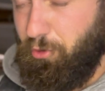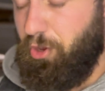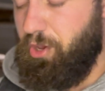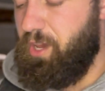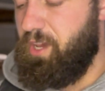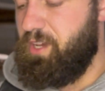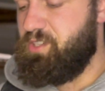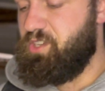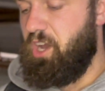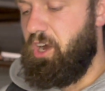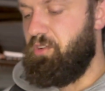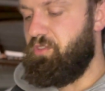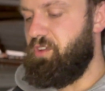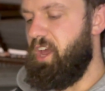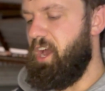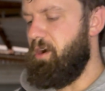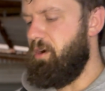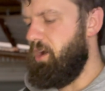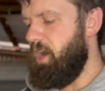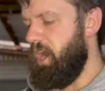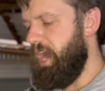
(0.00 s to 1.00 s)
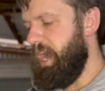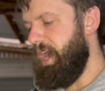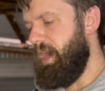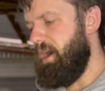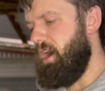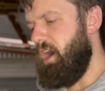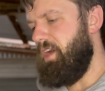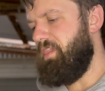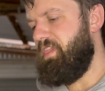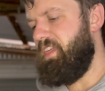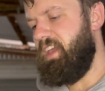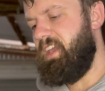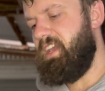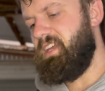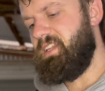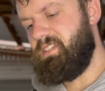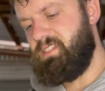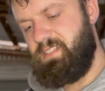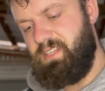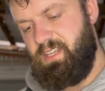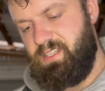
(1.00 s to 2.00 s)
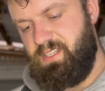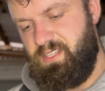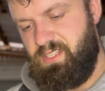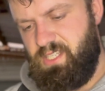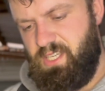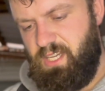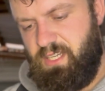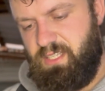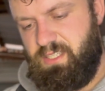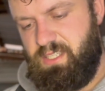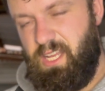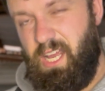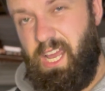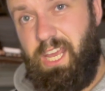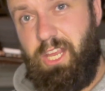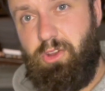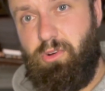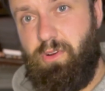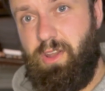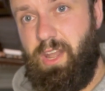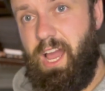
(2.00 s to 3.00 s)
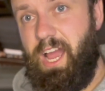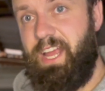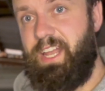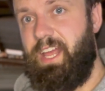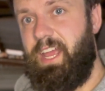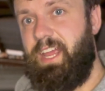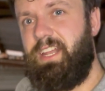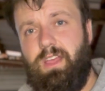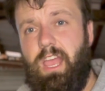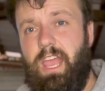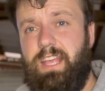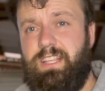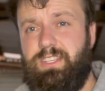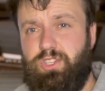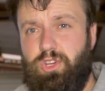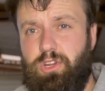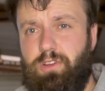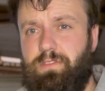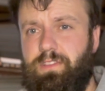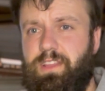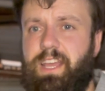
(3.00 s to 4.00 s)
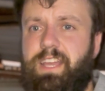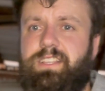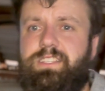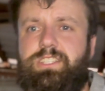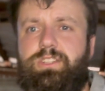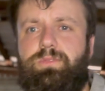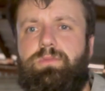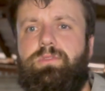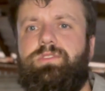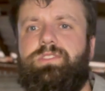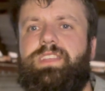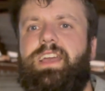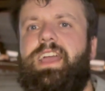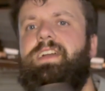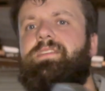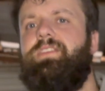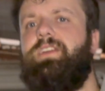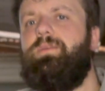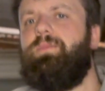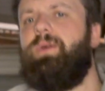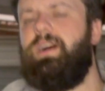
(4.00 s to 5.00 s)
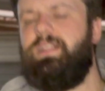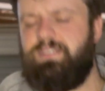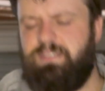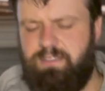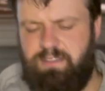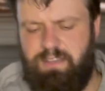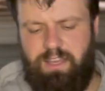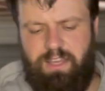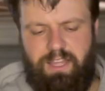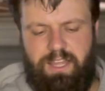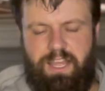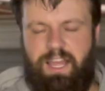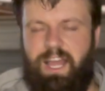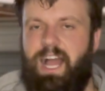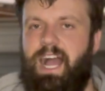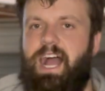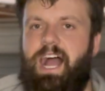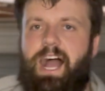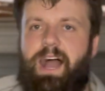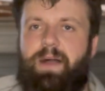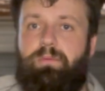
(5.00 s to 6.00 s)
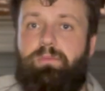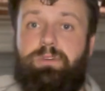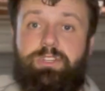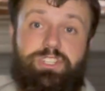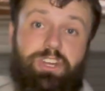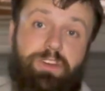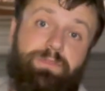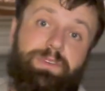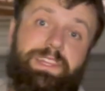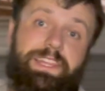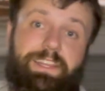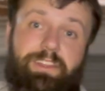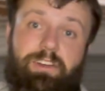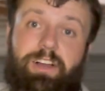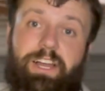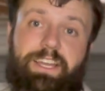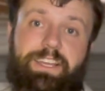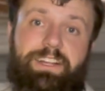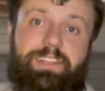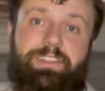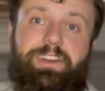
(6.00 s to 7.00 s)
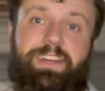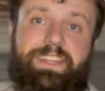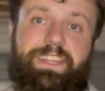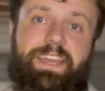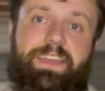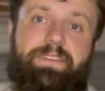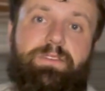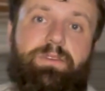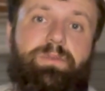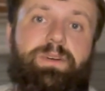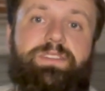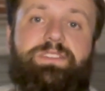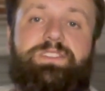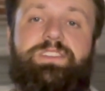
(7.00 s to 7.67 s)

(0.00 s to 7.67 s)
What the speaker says: years old now. I think it's a 16 or an 18. It sort of leans towards the heavier ones, which I really like. I like the heavy ones.